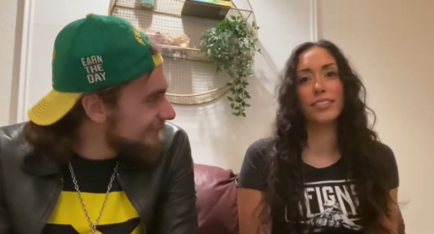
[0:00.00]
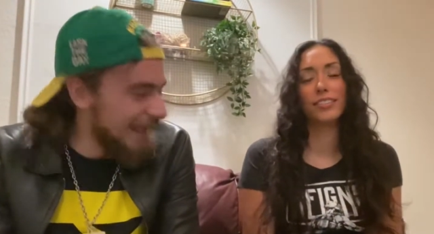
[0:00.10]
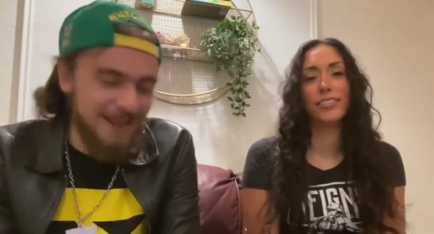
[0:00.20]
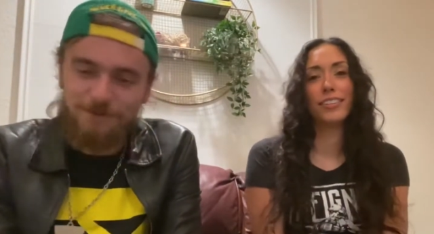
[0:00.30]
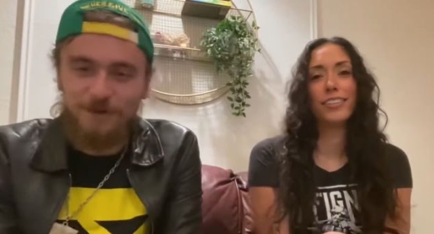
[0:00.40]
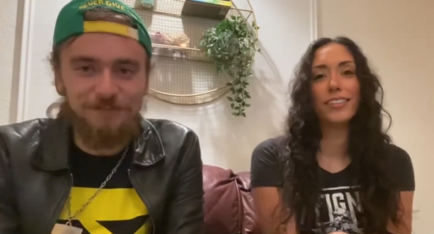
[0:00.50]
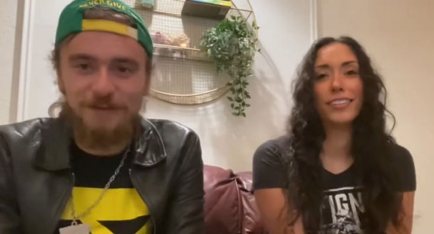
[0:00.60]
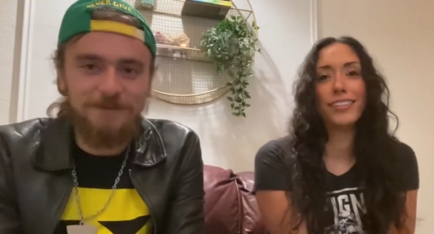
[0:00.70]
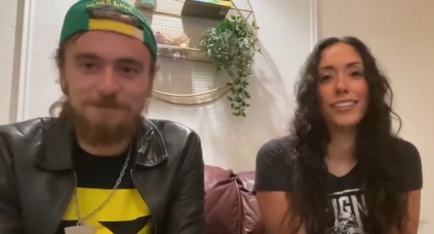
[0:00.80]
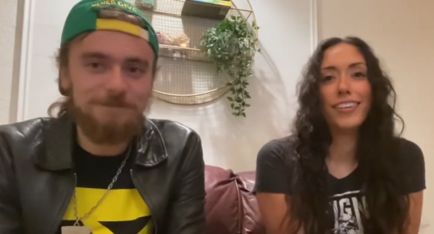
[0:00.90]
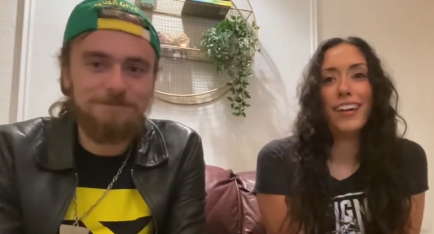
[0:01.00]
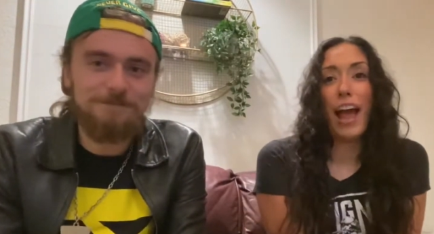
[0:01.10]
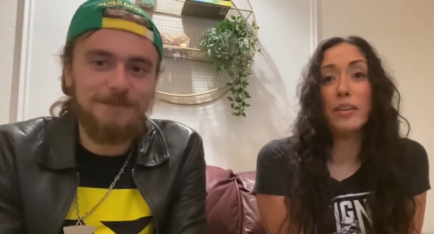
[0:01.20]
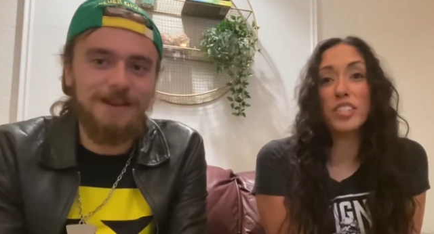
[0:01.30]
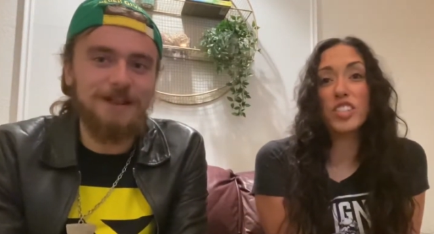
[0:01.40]
Speaker 1: I wasn't,
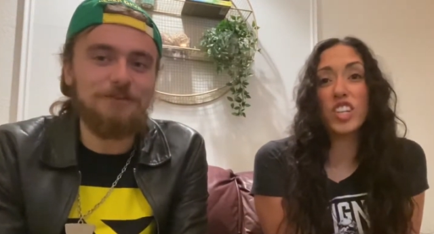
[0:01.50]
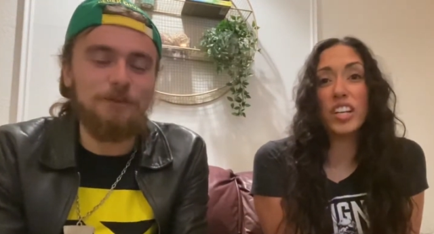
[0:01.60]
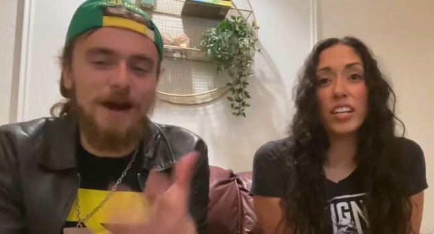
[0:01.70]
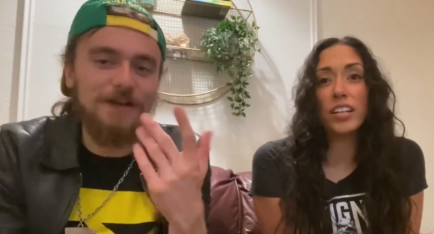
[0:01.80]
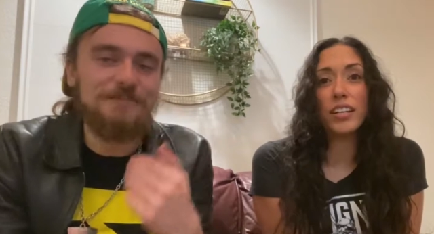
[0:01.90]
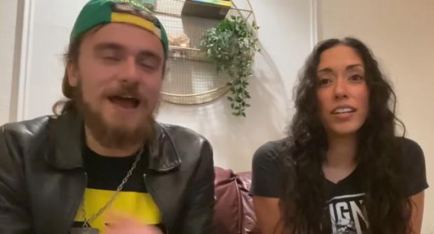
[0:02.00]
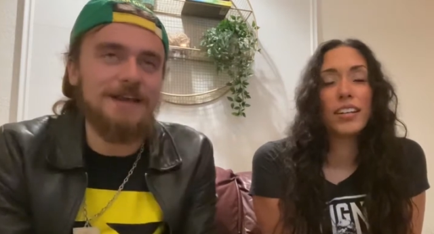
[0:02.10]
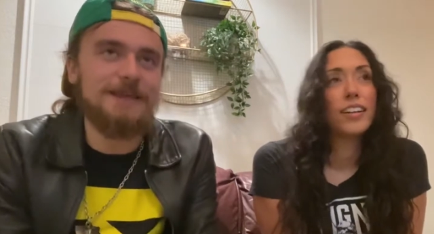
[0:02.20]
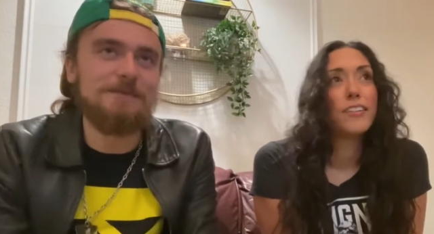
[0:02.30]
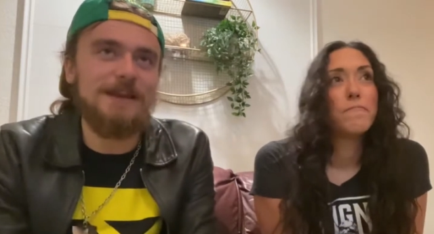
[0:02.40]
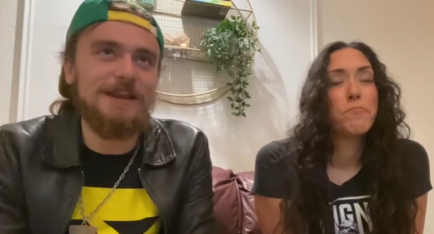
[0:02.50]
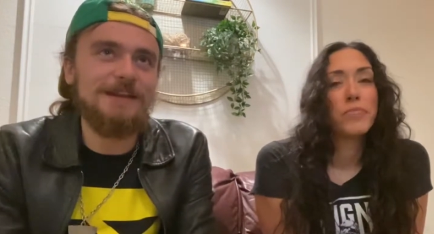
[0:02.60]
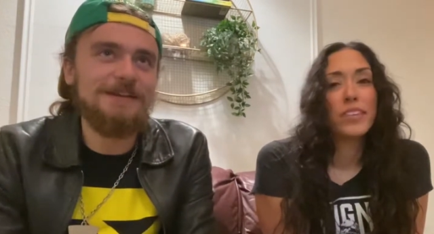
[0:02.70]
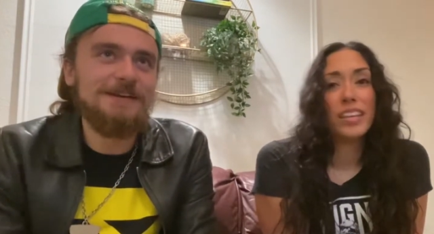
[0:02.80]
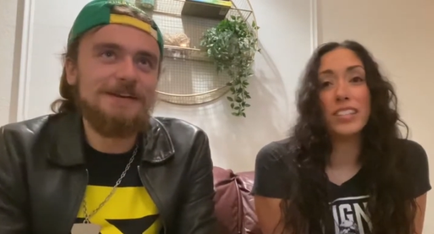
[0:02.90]
and it's well documented.
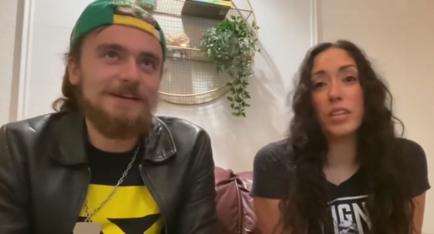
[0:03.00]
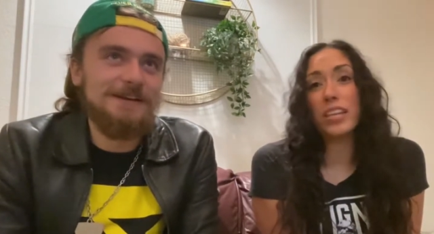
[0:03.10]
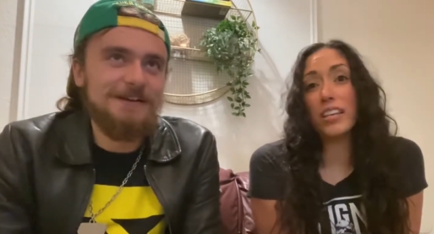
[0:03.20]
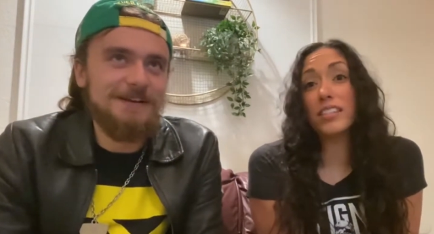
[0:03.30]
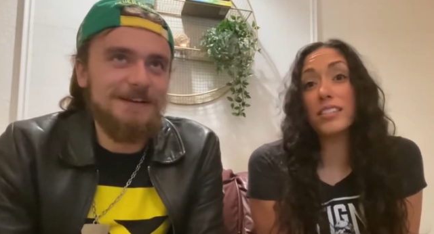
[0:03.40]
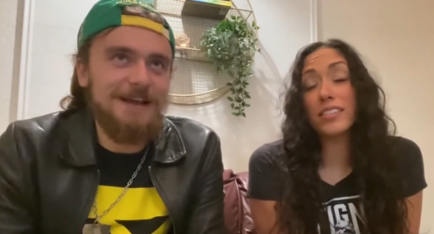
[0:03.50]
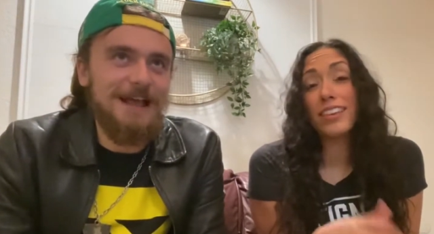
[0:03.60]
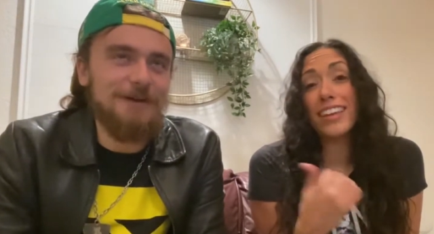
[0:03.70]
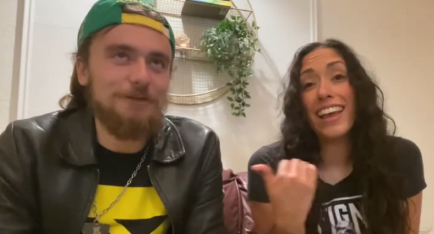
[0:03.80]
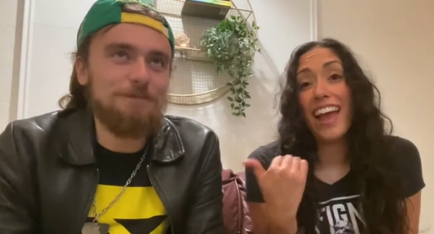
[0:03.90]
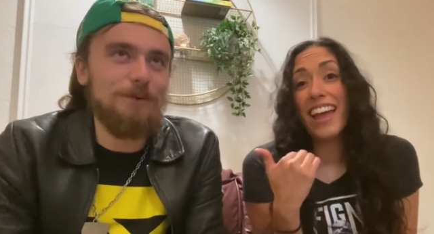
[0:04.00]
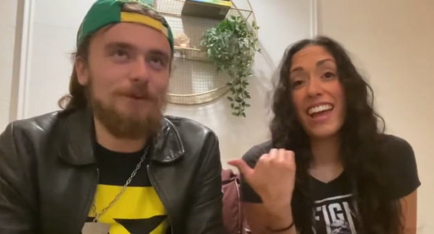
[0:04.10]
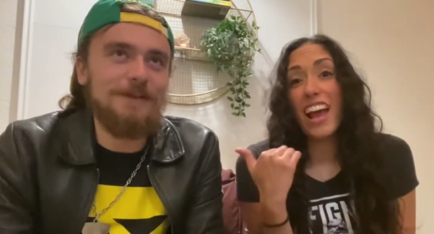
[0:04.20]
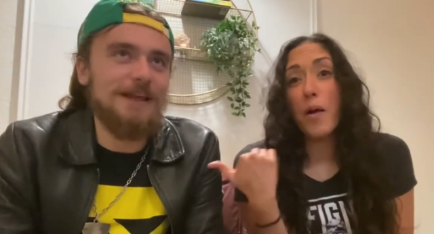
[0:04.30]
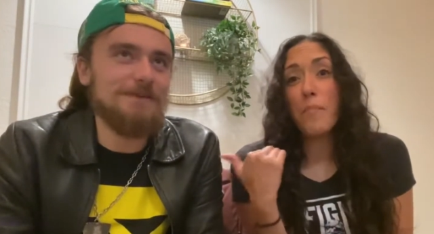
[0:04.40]
It's, it is. I was
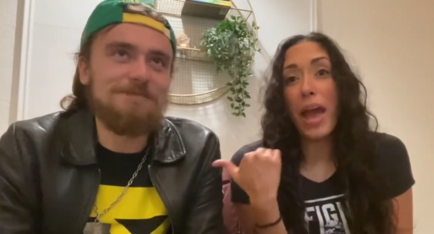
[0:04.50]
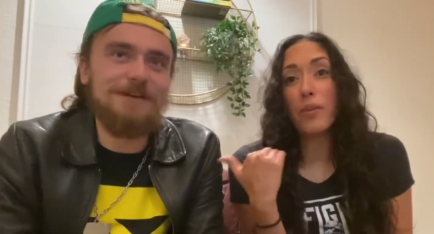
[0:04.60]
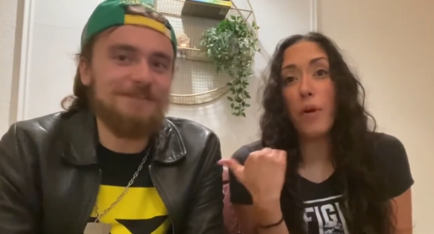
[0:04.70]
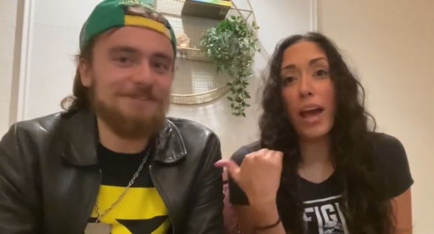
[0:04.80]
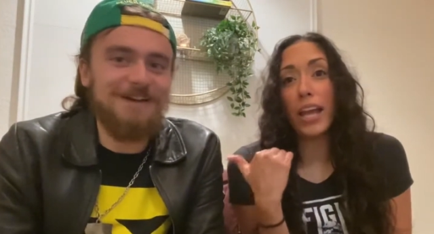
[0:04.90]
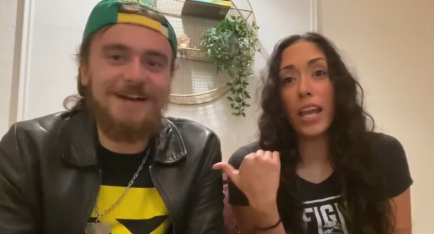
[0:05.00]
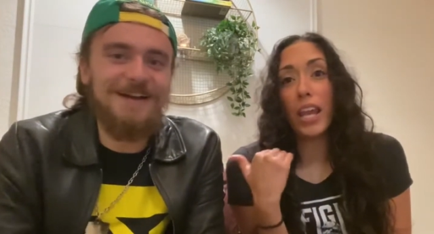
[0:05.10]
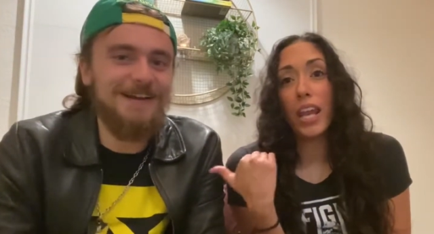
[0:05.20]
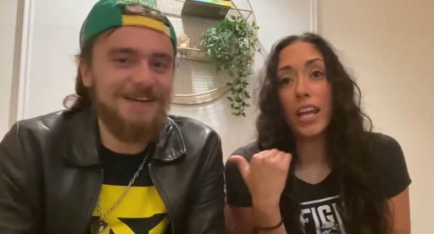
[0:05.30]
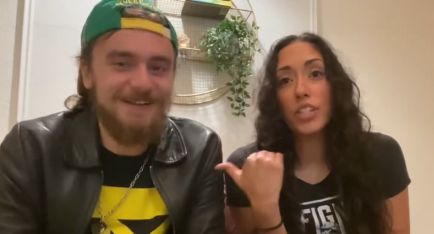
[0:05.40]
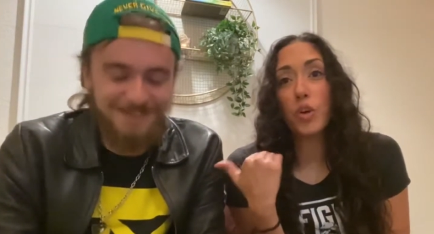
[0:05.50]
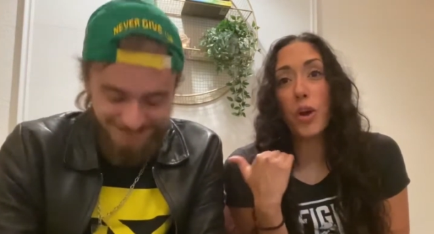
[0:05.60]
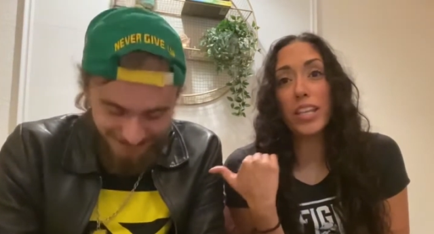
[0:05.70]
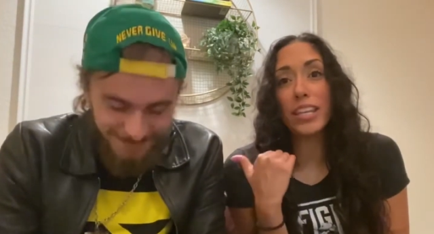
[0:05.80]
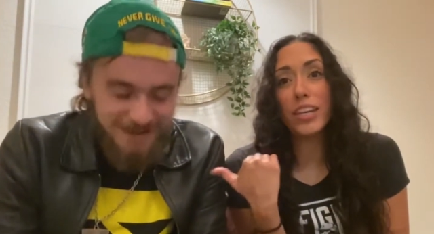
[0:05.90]
booing like a motherfucker.
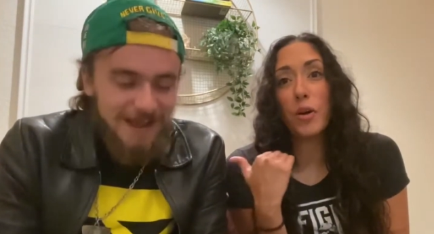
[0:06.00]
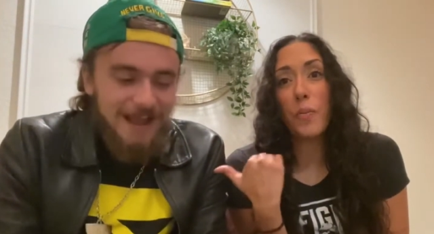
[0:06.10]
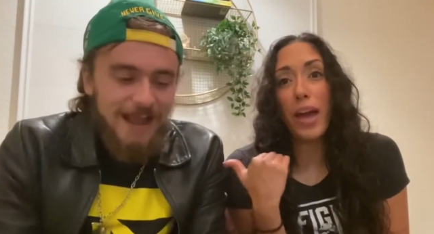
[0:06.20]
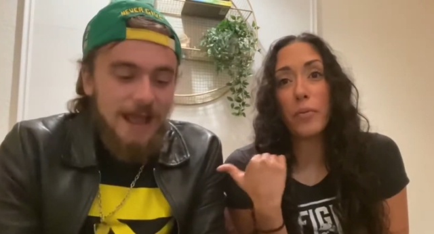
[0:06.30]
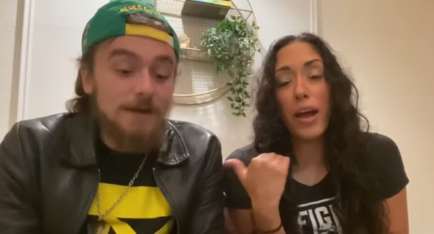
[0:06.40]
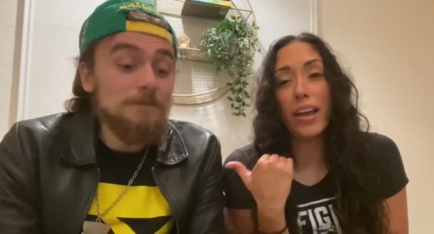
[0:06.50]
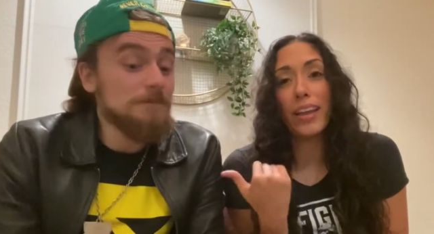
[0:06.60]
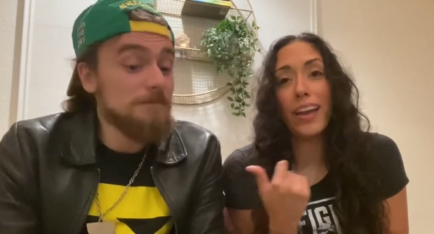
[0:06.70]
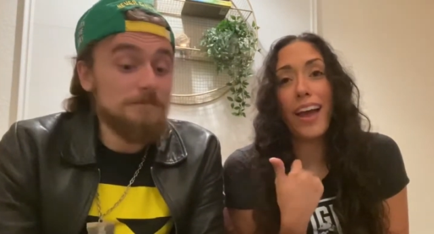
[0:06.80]
Join the heel bandwagon.